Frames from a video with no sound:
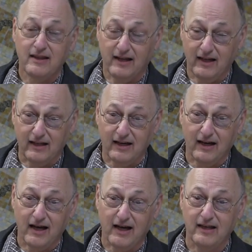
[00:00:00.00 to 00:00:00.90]
the
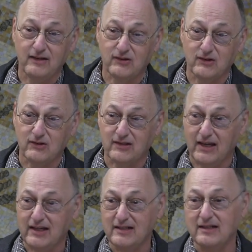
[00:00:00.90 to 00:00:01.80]
halakha is
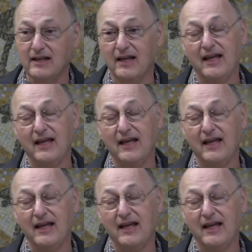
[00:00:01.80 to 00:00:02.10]
sustained